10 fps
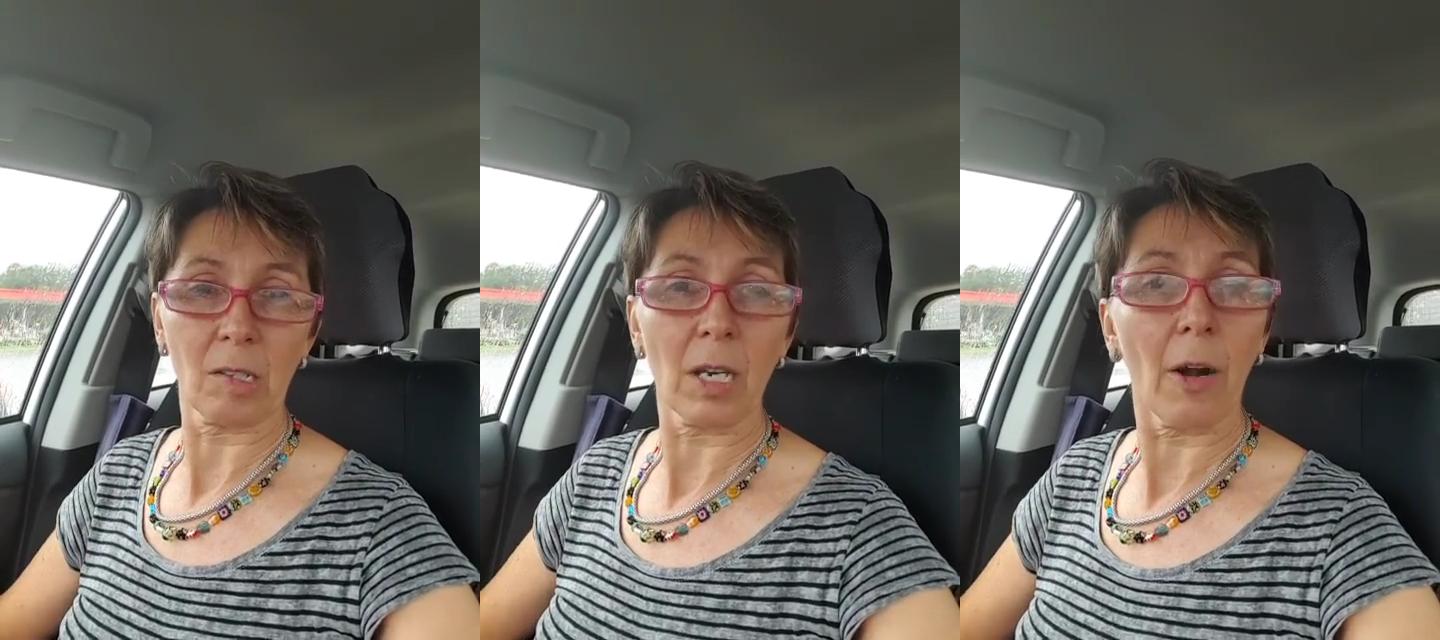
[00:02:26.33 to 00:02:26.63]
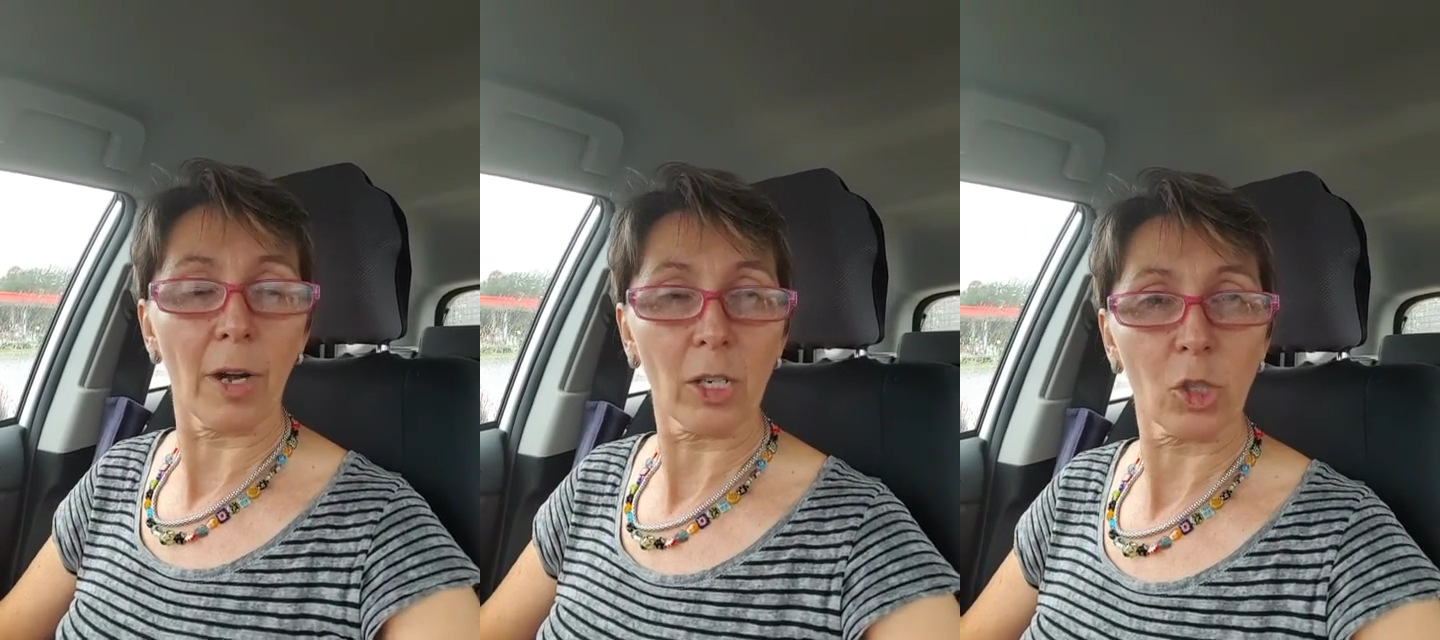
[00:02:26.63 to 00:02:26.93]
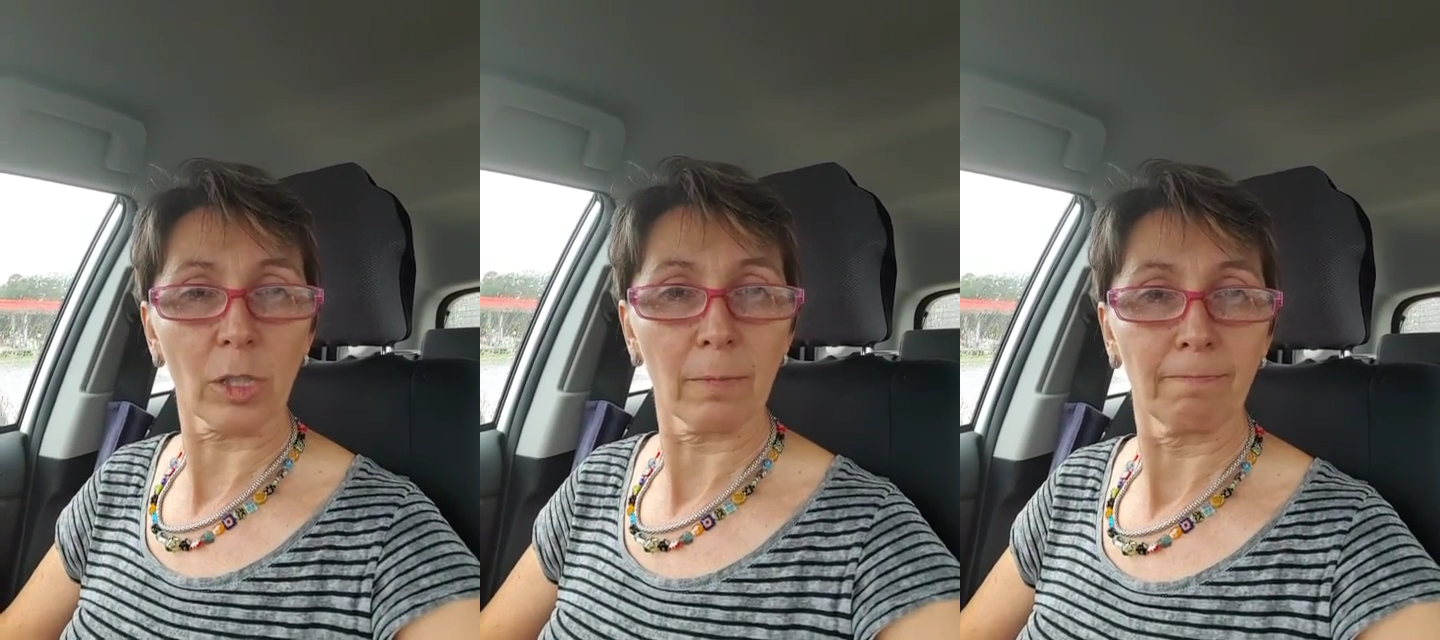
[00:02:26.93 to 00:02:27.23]

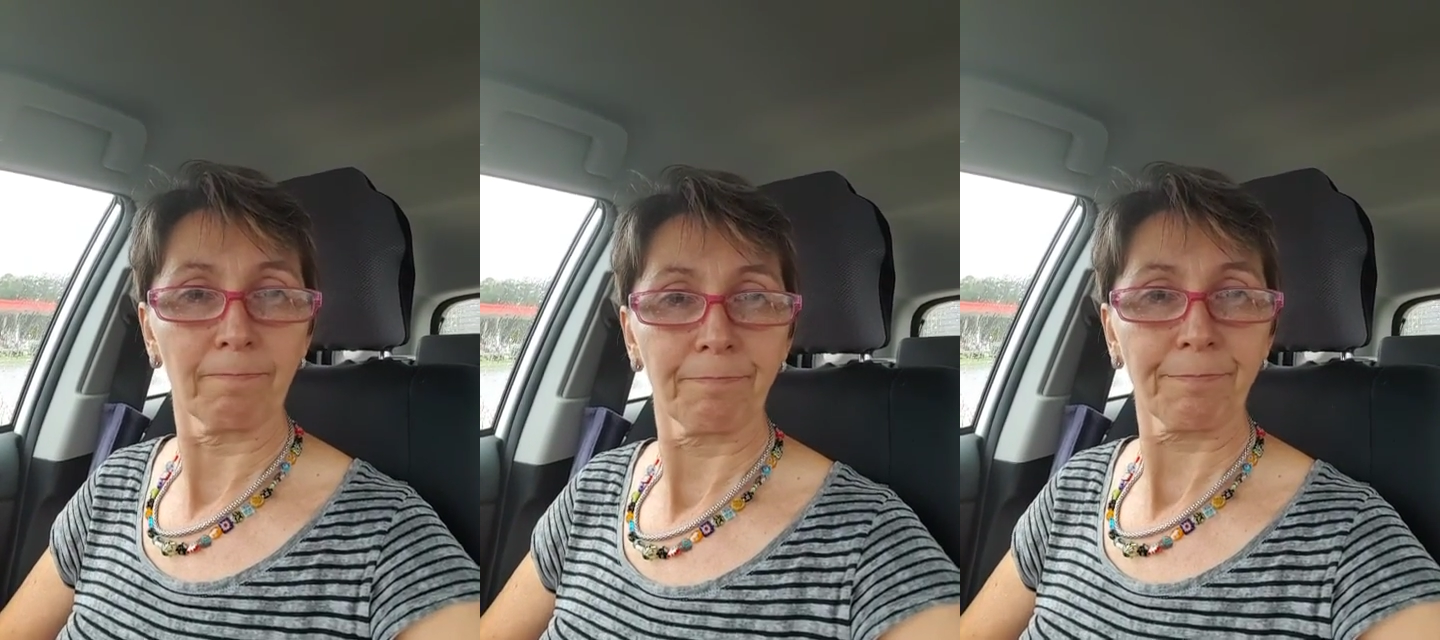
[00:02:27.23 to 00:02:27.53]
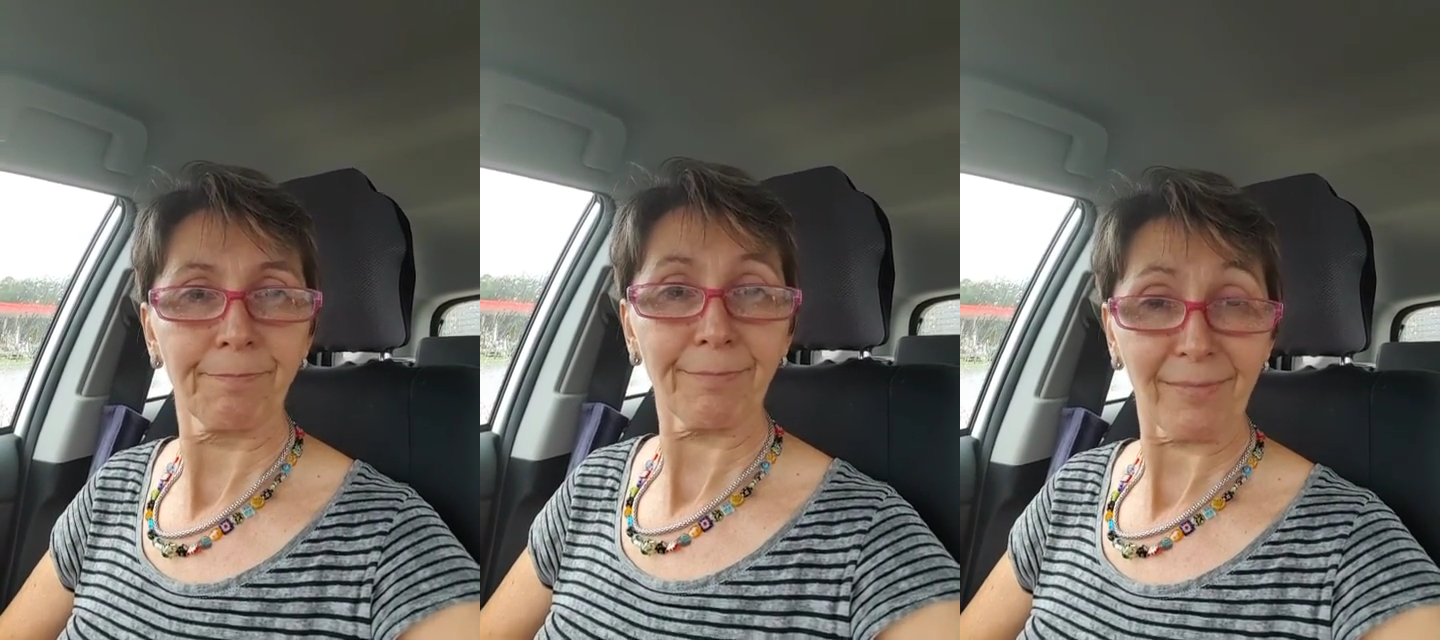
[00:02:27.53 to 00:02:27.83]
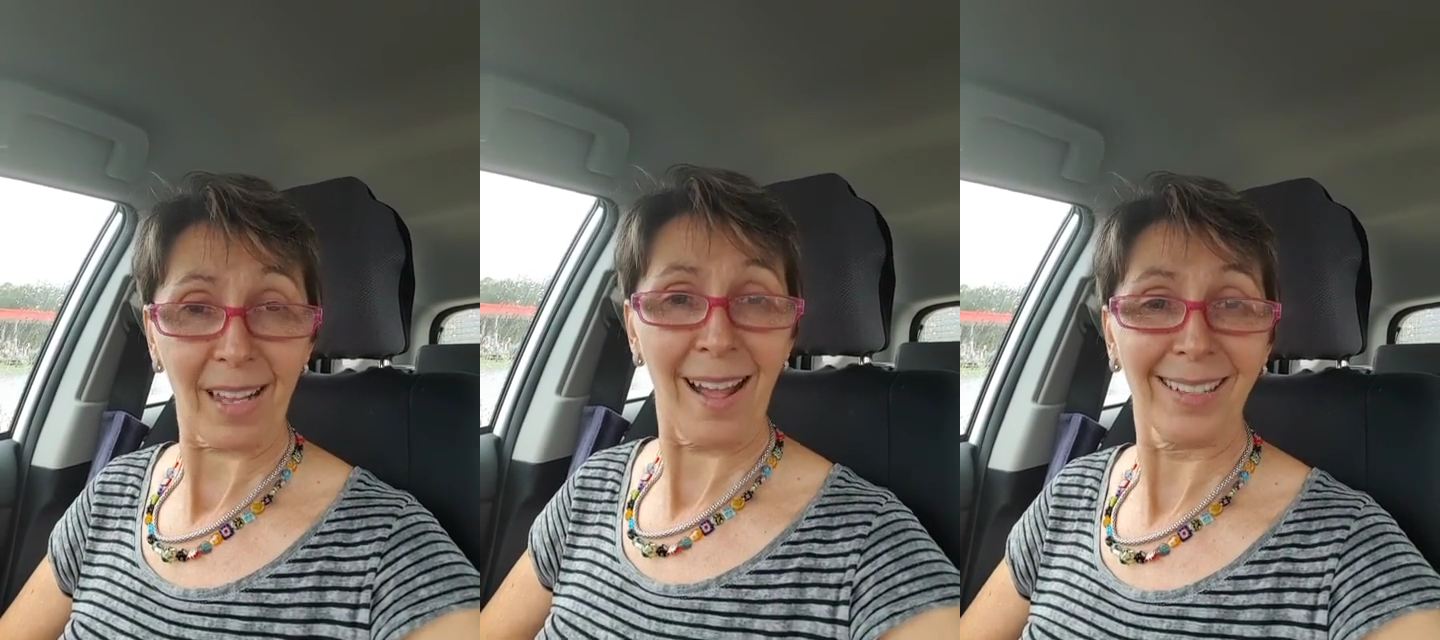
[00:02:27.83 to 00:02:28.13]
direction.
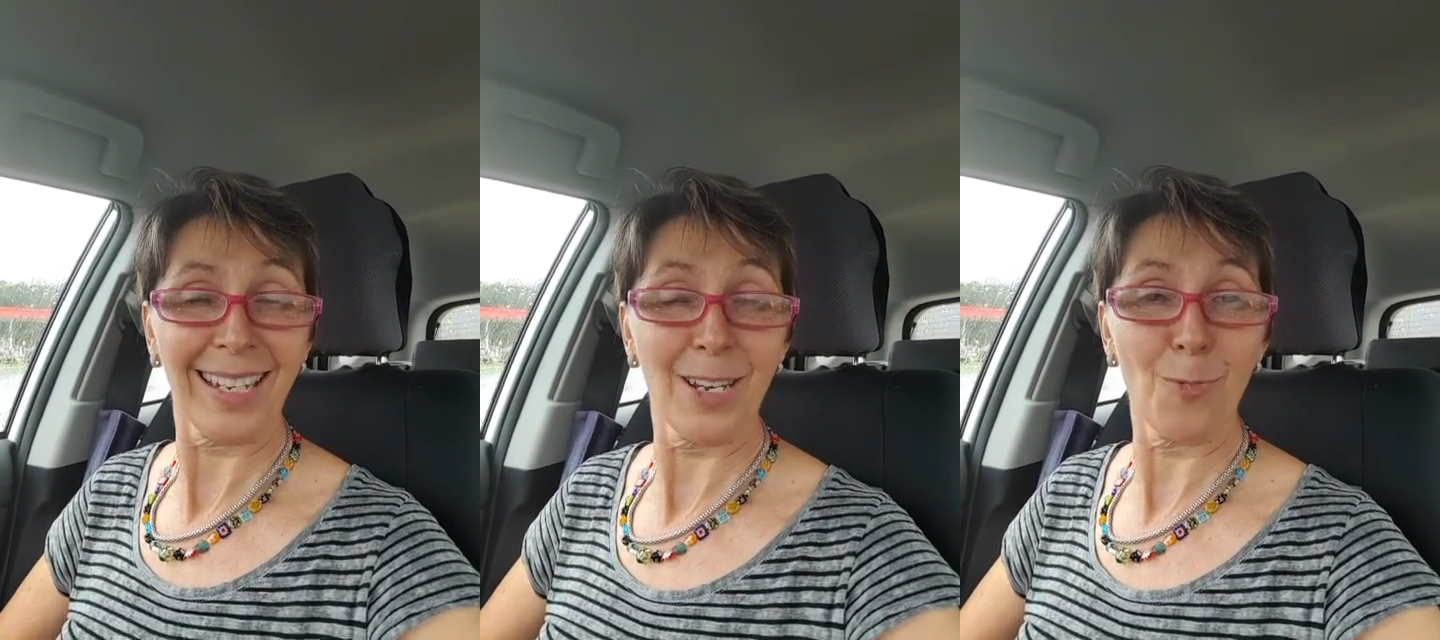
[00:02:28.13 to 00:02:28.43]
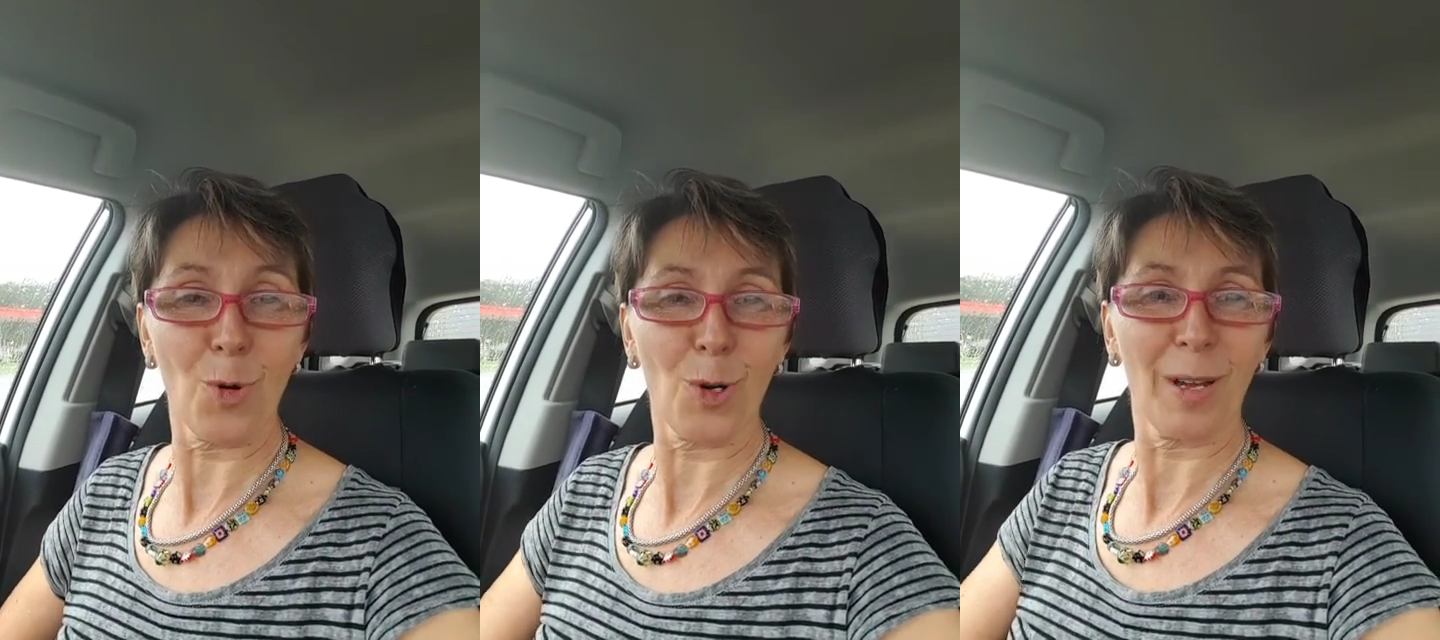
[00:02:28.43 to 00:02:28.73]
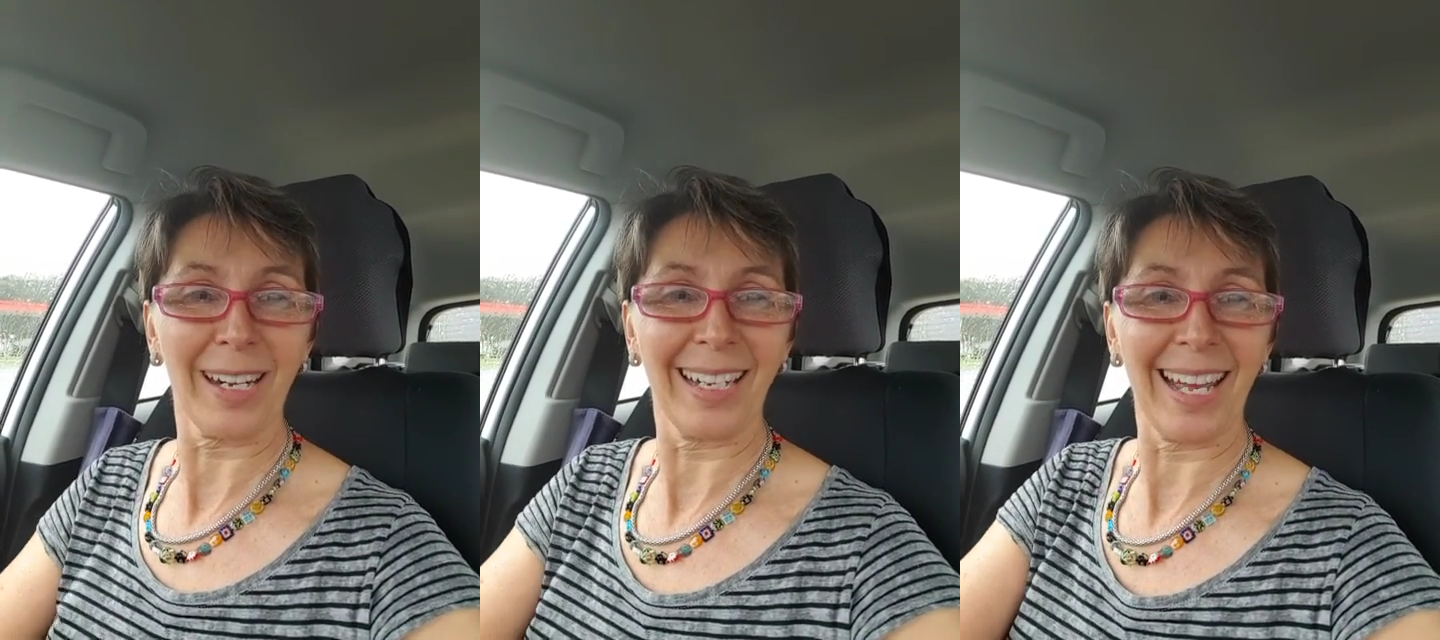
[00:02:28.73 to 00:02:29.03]
I'll tell you more
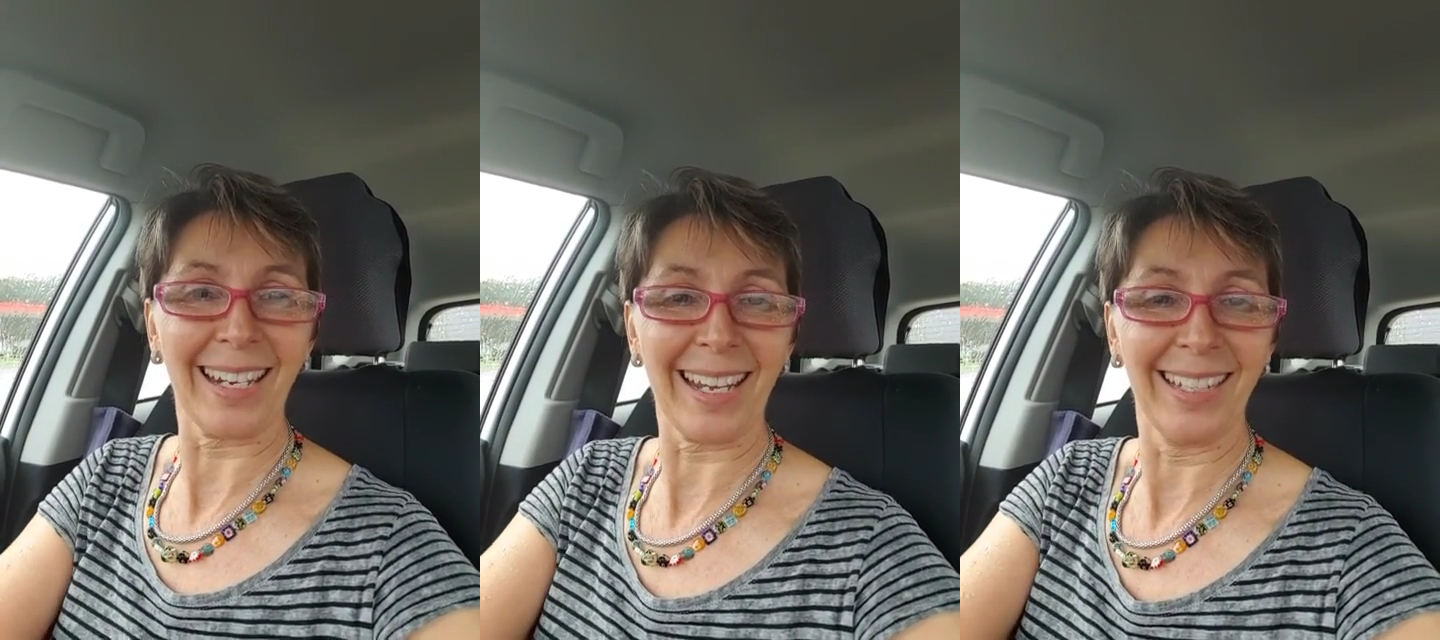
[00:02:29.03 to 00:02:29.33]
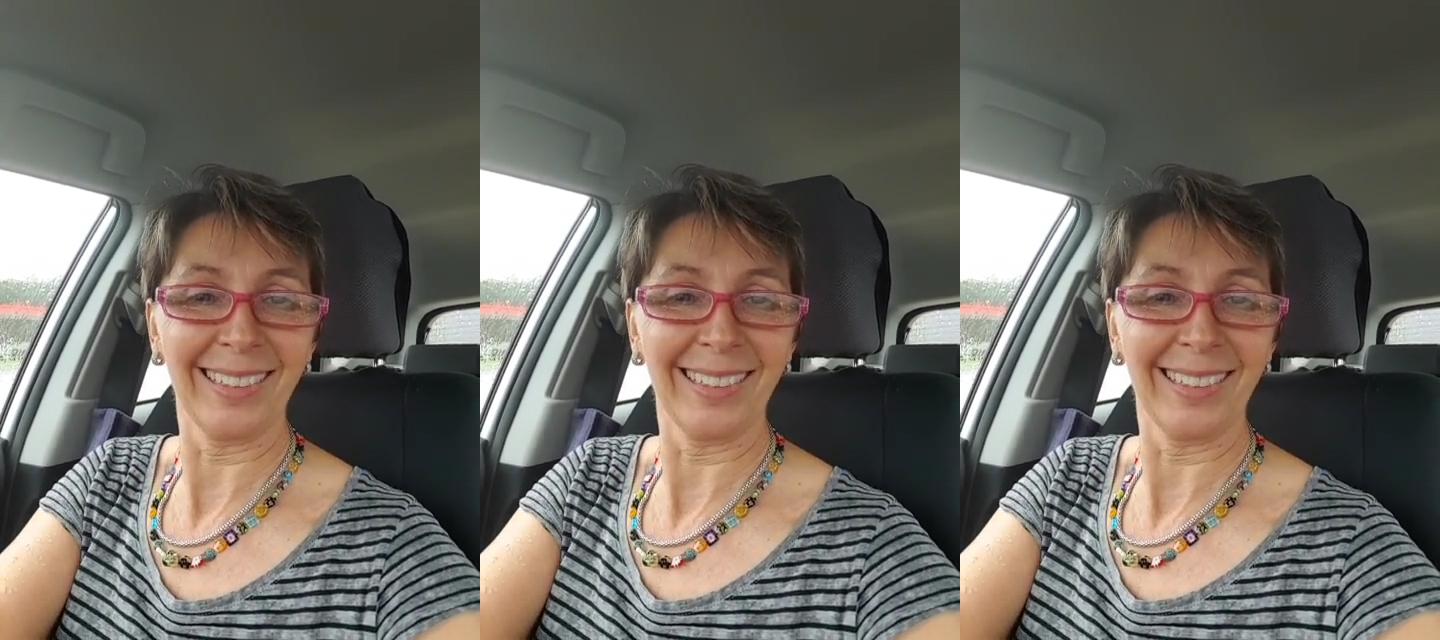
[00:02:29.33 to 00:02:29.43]
about it later.